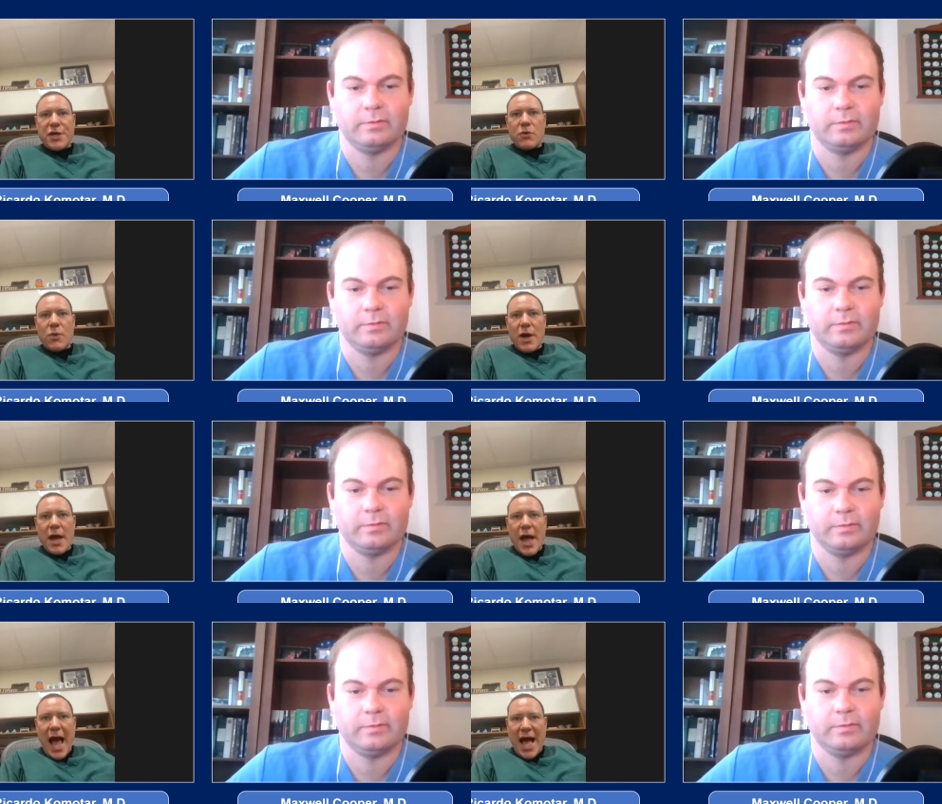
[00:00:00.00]
Speaker 1: you
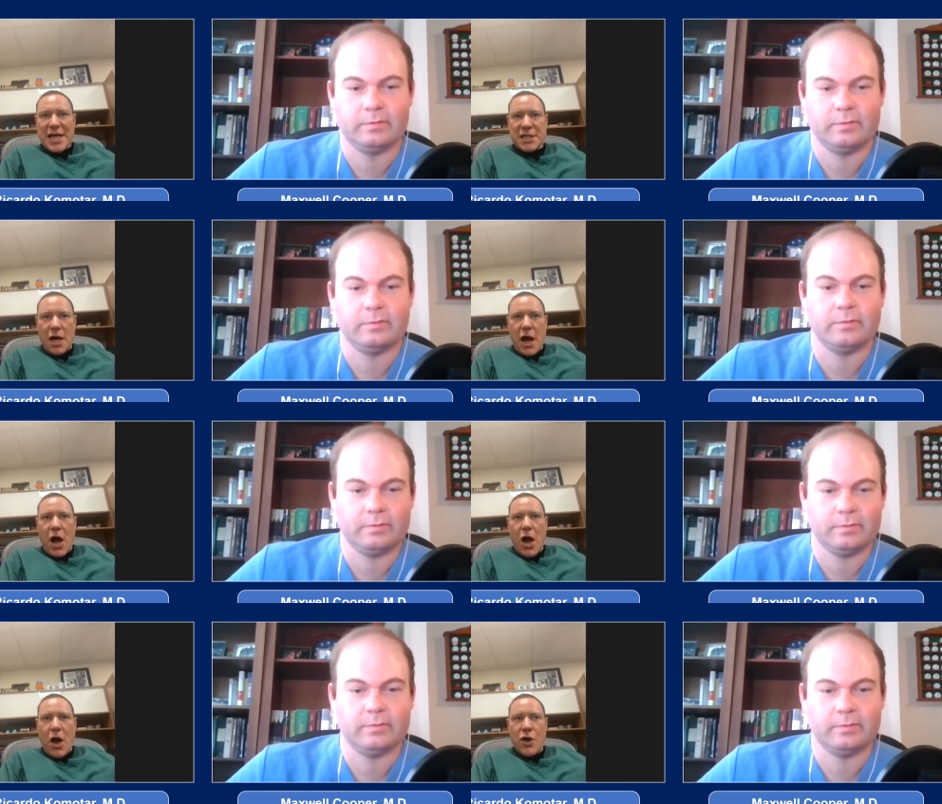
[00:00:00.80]
ask
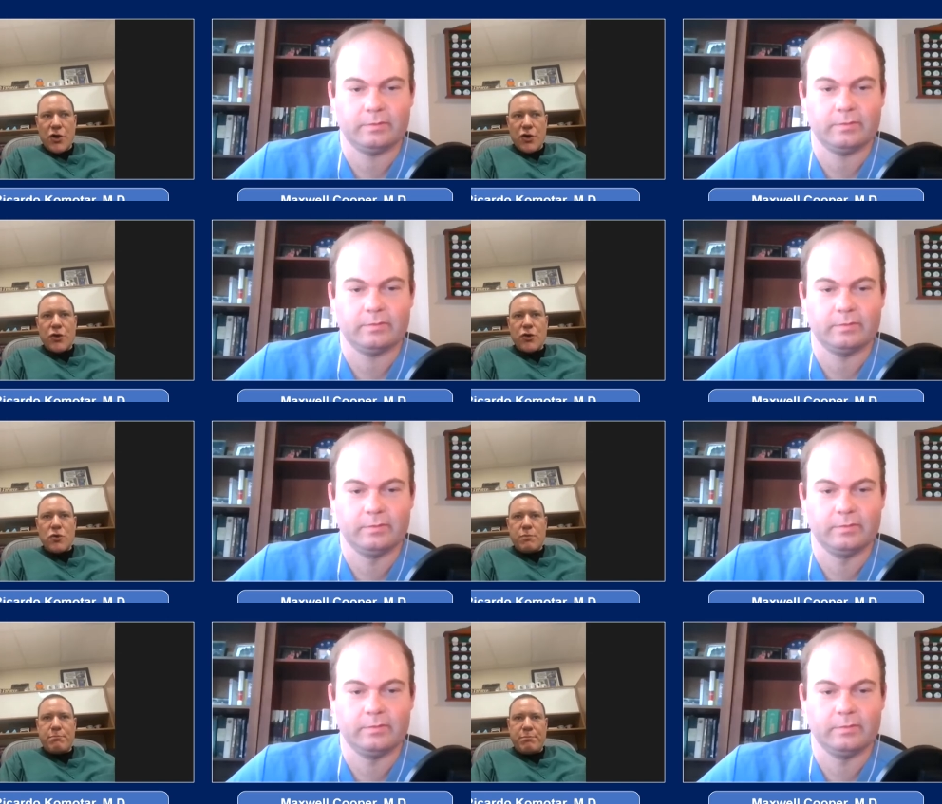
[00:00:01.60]

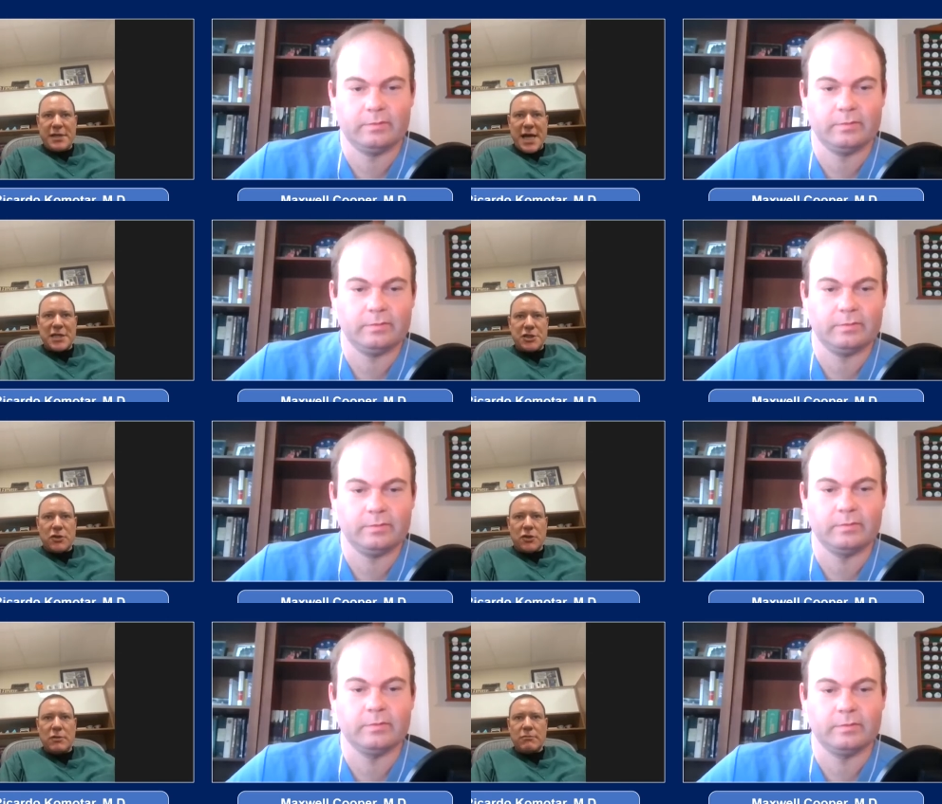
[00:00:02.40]
new
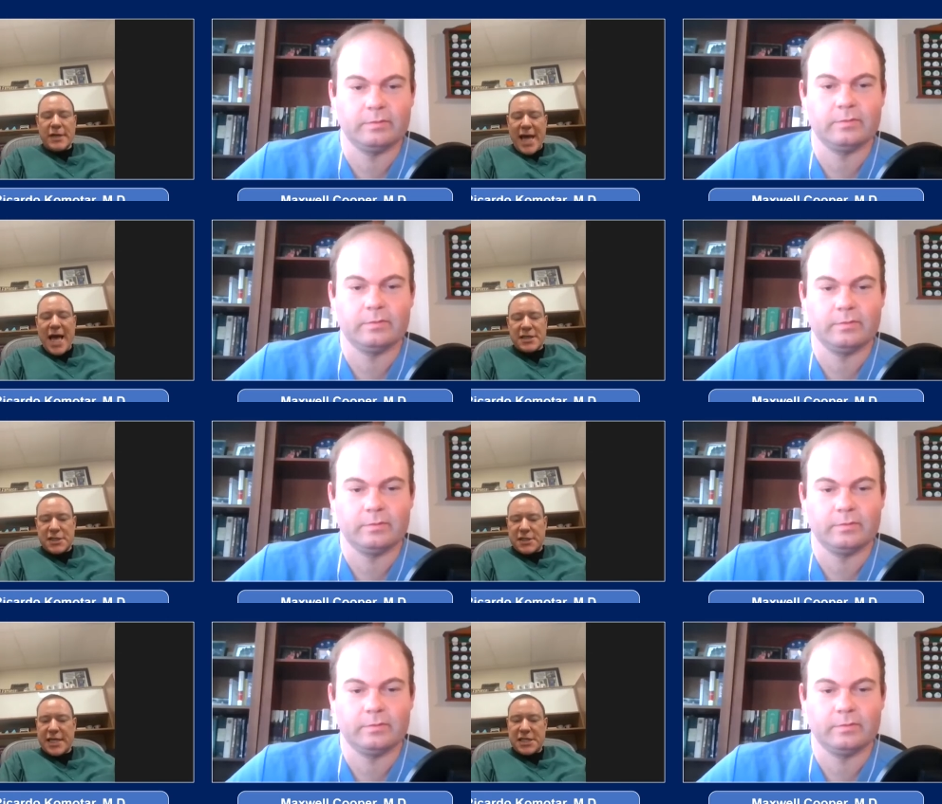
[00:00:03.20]
potential
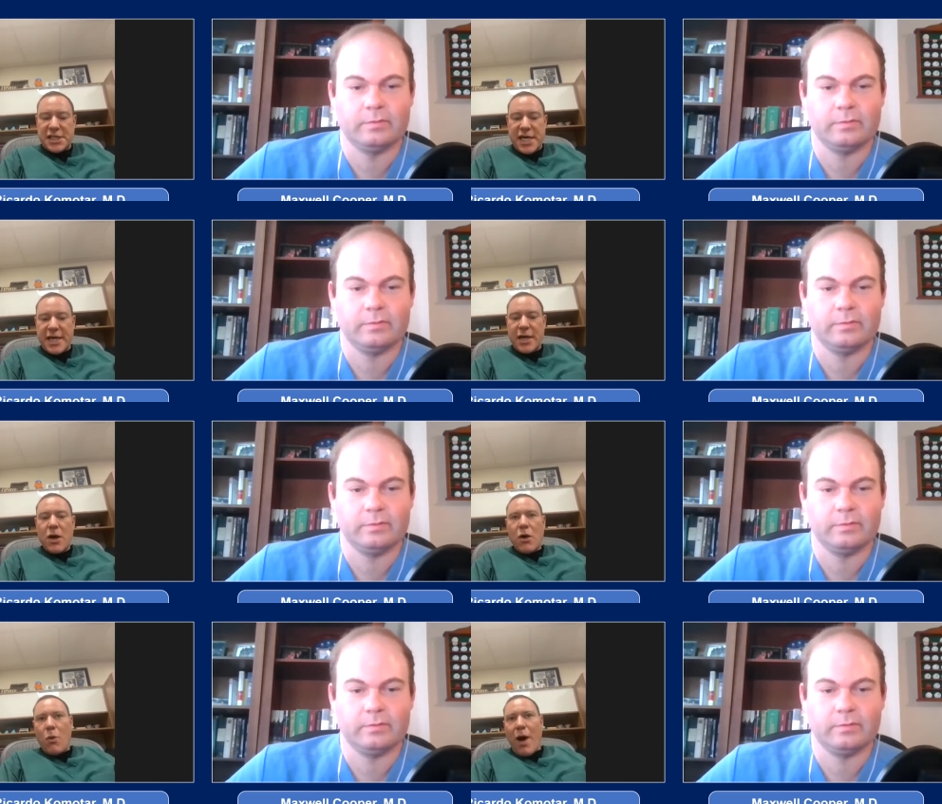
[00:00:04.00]
guests, they see,
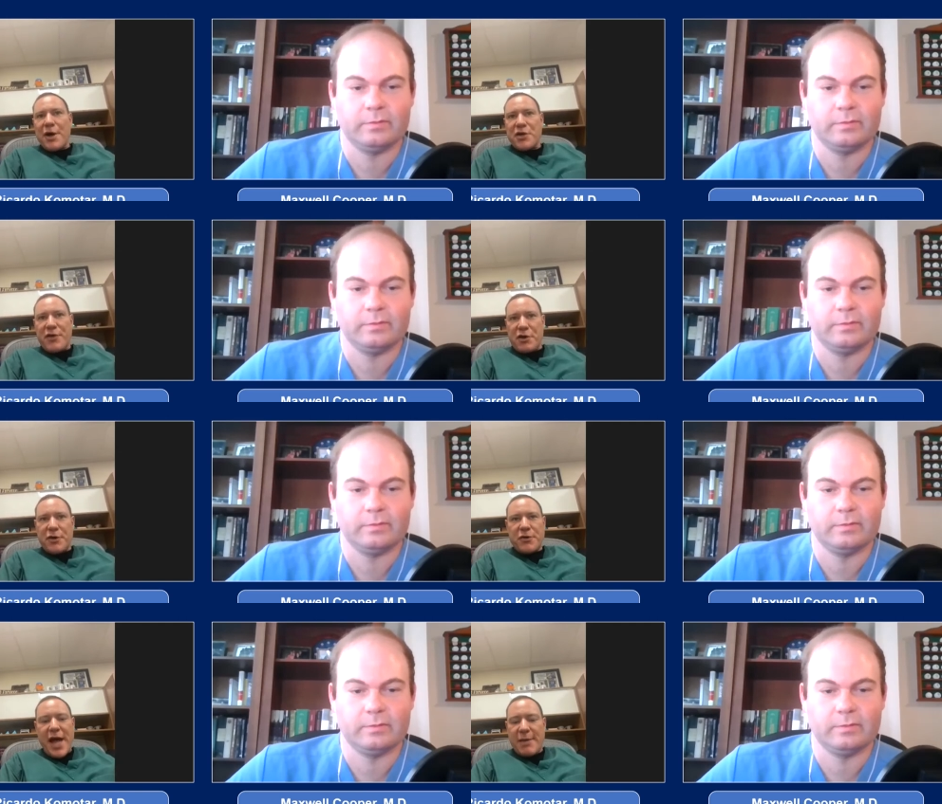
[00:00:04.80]
wow, you've
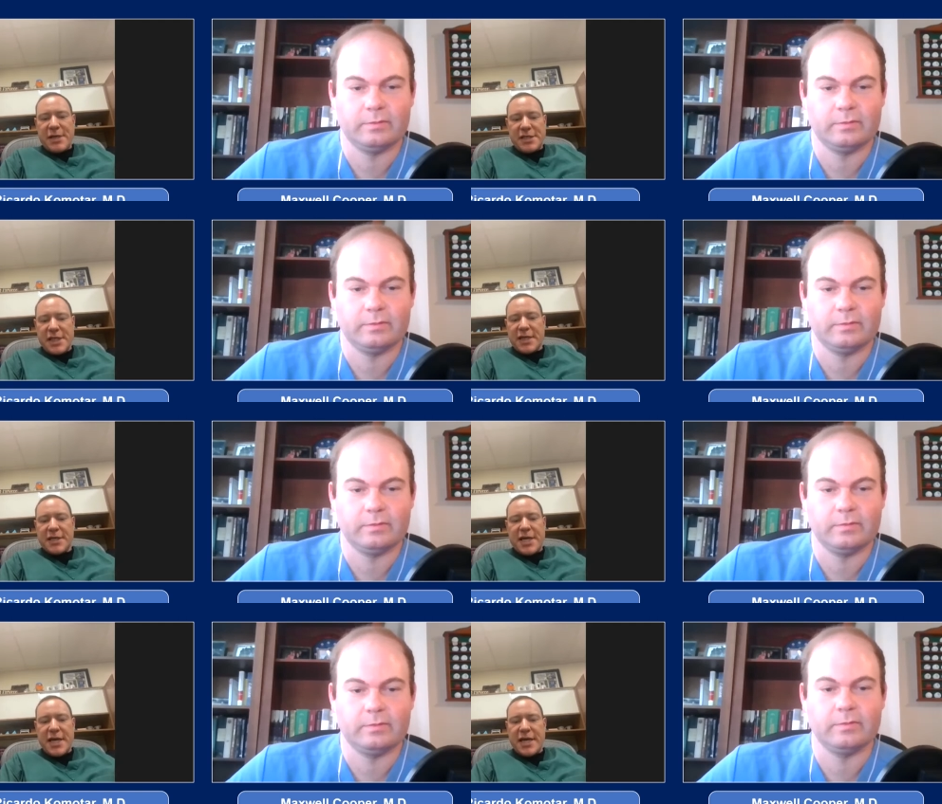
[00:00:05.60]
interviewed A, B, C,
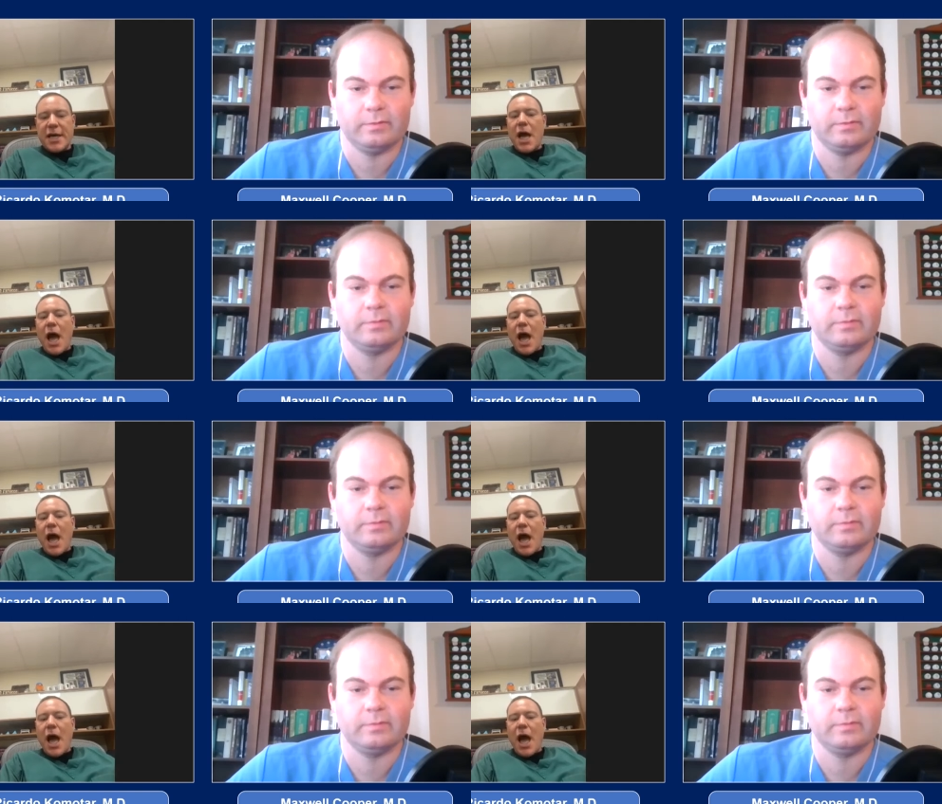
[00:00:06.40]
and D.